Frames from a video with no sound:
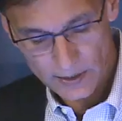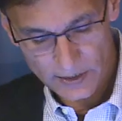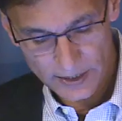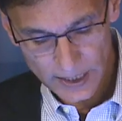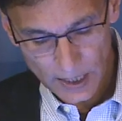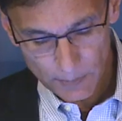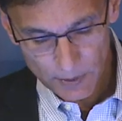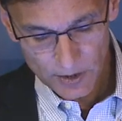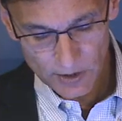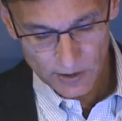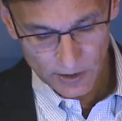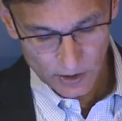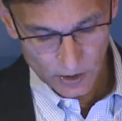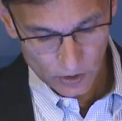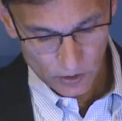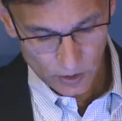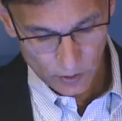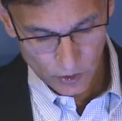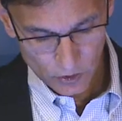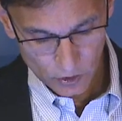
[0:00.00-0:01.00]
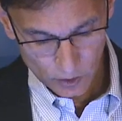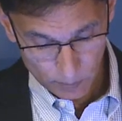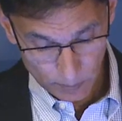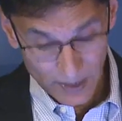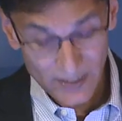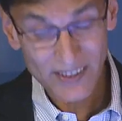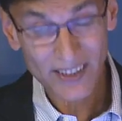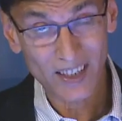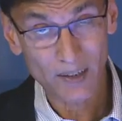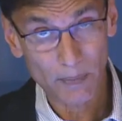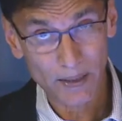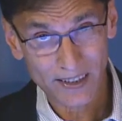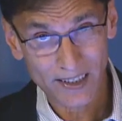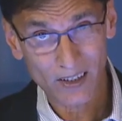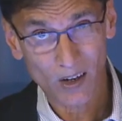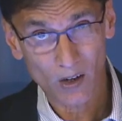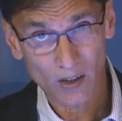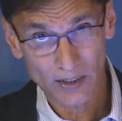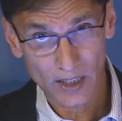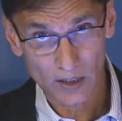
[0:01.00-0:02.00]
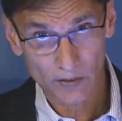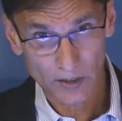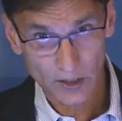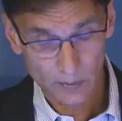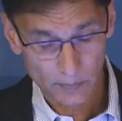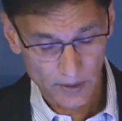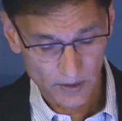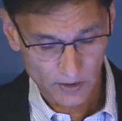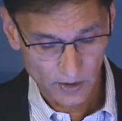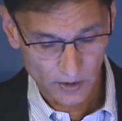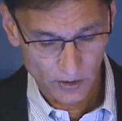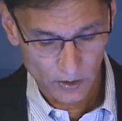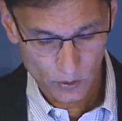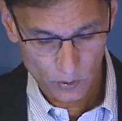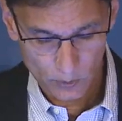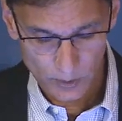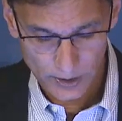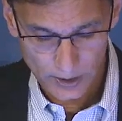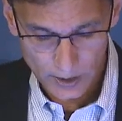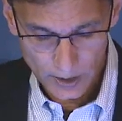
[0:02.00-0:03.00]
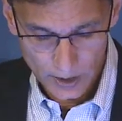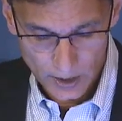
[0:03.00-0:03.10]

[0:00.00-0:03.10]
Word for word: The chemicals industry, is basically methanol derivative based industry.